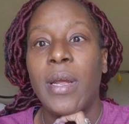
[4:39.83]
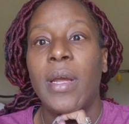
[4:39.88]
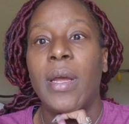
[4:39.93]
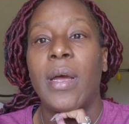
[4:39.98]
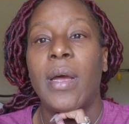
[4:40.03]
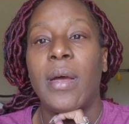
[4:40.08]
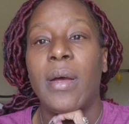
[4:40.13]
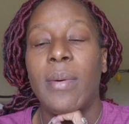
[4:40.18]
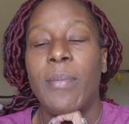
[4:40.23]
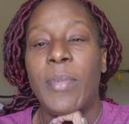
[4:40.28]

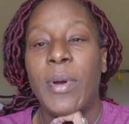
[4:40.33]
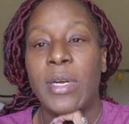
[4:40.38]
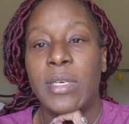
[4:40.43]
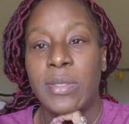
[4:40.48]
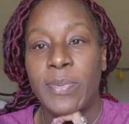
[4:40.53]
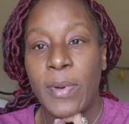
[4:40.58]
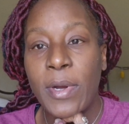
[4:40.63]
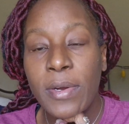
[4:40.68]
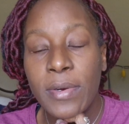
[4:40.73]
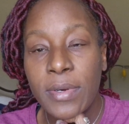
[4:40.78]

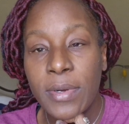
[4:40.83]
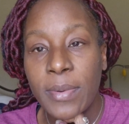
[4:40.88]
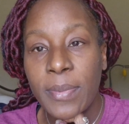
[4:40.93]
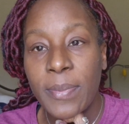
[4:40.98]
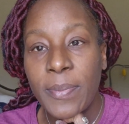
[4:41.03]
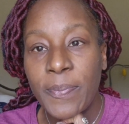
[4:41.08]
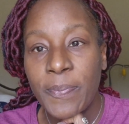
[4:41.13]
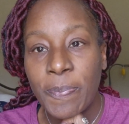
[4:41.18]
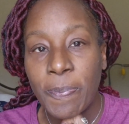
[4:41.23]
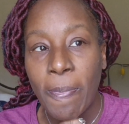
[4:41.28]

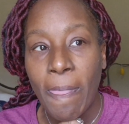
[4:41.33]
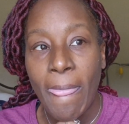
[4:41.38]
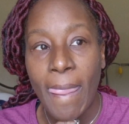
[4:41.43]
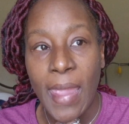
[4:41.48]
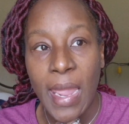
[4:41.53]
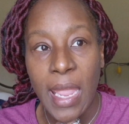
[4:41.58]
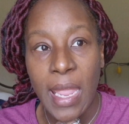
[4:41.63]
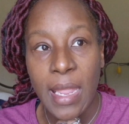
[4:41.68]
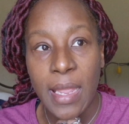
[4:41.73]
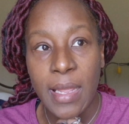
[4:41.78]
postpartum.
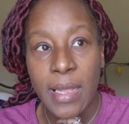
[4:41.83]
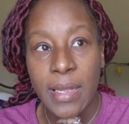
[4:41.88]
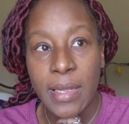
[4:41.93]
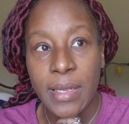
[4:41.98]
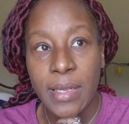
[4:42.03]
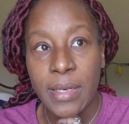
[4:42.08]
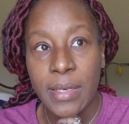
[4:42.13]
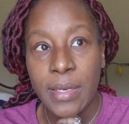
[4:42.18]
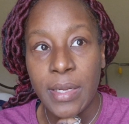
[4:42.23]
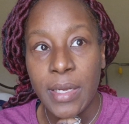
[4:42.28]

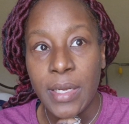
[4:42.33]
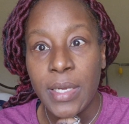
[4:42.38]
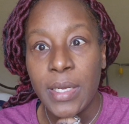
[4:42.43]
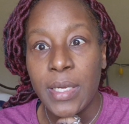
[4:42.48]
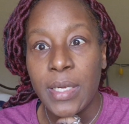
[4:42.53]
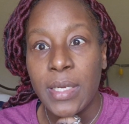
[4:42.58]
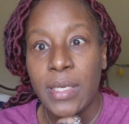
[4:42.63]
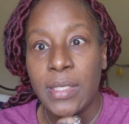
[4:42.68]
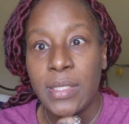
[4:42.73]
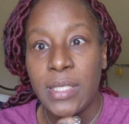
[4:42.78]
And
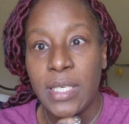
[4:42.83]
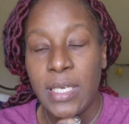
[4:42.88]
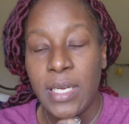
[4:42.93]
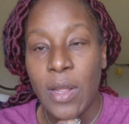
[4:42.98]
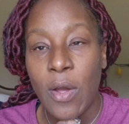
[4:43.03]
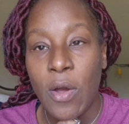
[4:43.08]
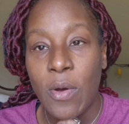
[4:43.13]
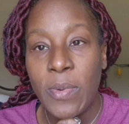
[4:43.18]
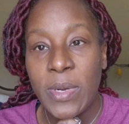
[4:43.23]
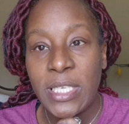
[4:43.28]
she
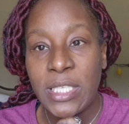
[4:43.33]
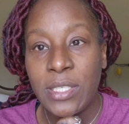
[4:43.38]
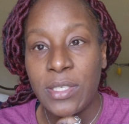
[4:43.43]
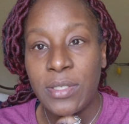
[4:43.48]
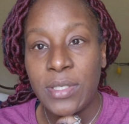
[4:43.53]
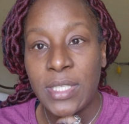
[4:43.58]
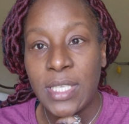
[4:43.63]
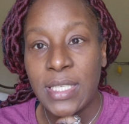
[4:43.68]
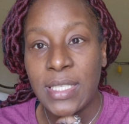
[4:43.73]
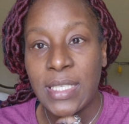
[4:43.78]
always
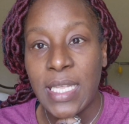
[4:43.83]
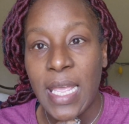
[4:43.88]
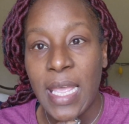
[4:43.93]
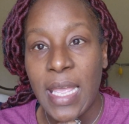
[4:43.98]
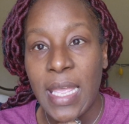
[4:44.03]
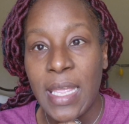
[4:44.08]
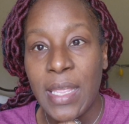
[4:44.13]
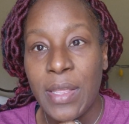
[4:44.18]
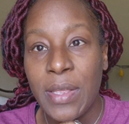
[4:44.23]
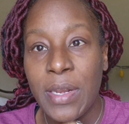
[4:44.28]
used to
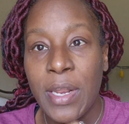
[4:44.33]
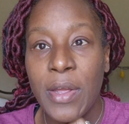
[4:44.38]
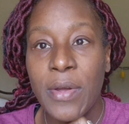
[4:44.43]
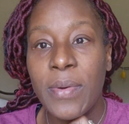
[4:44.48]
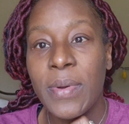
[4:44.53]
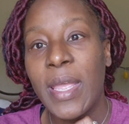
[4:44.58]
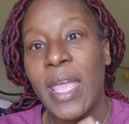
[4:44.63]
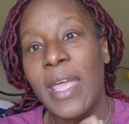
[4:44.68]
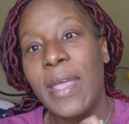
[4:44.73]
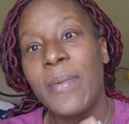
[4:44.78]
say,
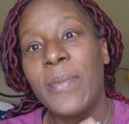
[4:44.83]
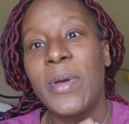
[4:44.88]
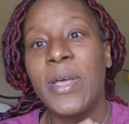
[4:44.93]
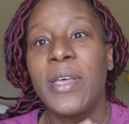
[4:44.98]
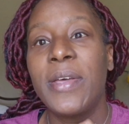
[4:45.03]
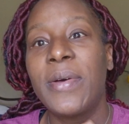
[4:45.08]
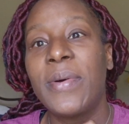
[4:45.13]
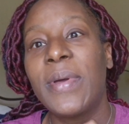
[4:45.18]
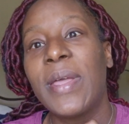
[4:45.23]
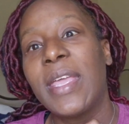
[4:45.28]
okay,
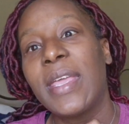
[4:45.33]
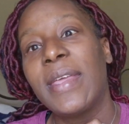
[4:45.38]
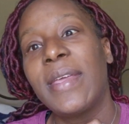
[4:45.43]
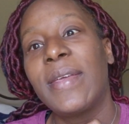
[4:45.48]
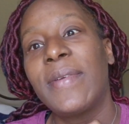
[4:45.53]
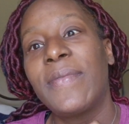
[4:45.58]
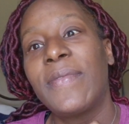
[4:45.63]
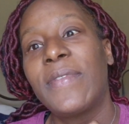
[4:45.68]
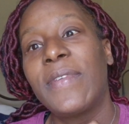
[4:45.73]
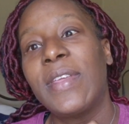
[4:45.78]
well,
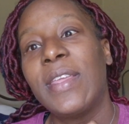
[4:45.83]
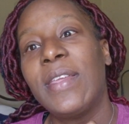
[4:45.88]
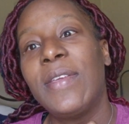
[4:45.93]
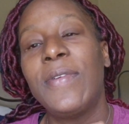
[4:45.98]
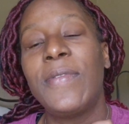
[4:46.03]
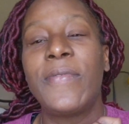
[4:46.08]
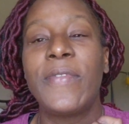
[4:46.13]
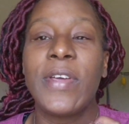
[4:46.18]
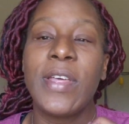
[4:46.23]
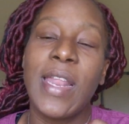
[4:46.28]
if
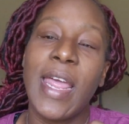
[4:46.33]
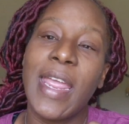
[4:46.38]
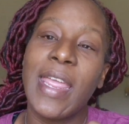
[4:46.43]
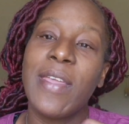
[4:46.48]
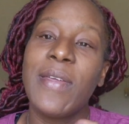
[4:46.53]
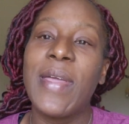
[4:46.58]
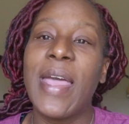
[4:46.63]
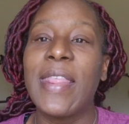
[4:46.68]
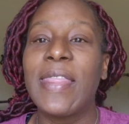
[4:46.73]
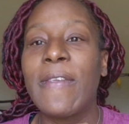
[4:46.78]
you feel like
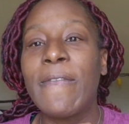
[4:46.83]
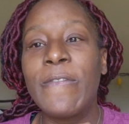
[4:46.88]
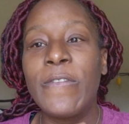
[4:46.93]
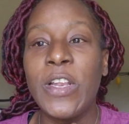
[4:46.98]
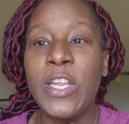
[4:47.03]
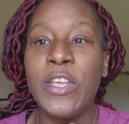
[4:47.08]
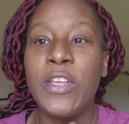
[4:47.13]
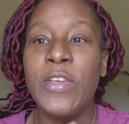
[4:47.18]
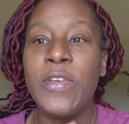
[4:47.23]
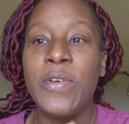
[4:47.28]
you got the
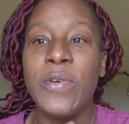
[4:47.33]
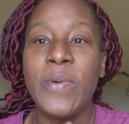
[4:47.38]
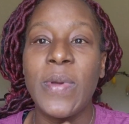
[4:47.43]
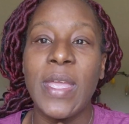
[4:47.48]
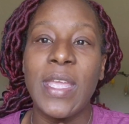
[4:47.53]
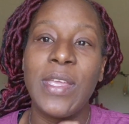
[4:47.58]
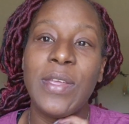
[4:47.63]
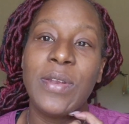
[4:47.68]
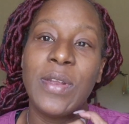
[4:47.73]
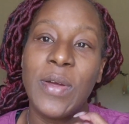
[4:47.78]
flu
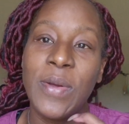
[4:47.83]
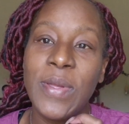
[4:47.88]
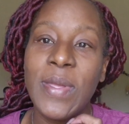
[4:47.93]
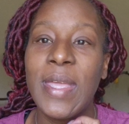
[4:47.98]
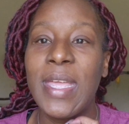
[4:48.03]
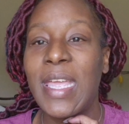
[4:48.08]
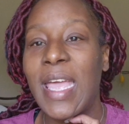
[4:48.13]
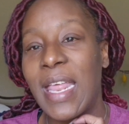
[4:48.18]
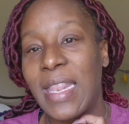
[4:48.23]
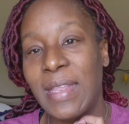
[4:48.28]
and you
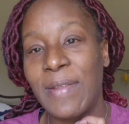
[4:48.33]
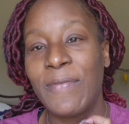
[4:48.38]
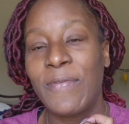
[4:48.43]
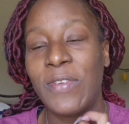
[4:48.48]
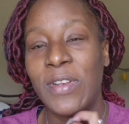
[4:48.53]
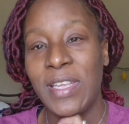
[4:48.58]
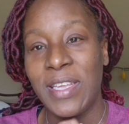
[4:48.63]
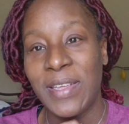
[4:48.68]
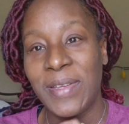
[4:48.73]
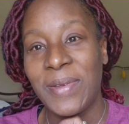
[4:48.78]
ain't got the
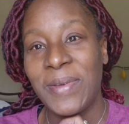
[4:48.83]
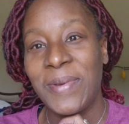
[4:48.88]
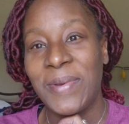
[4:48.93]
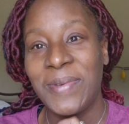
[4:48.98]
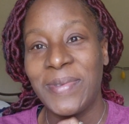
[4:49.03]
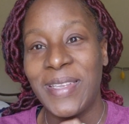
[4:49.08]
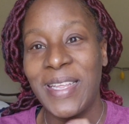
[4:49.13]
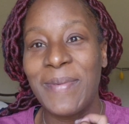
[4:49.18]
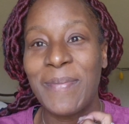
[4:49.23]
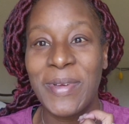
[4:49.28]
flu,
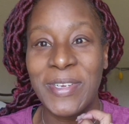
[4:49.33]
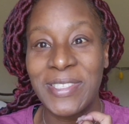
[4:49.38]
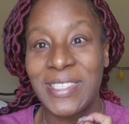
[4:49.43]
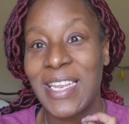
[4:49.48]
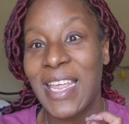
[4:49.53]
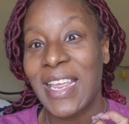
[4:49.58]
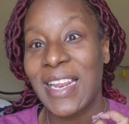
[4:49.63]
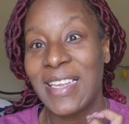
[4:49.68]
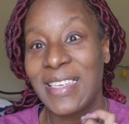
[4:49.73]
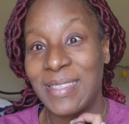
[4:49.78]
then most
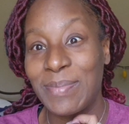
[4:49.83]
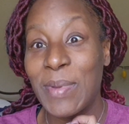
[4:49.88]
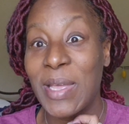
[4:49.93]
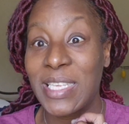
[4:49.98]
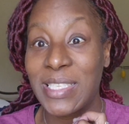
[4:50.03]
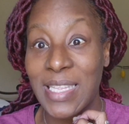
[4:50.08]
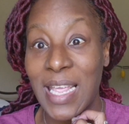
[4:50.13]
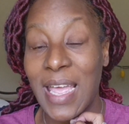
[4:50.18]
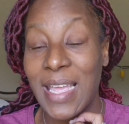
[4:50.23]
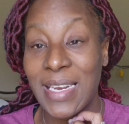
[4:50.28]
likely it's
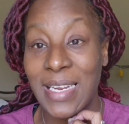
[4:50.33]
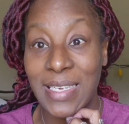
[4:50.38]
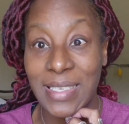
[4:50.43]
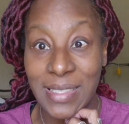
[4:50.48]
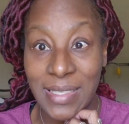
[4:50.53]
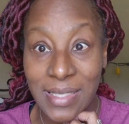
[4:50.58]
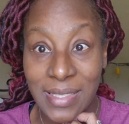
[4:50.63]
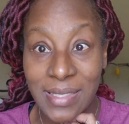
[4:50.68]
mastitis.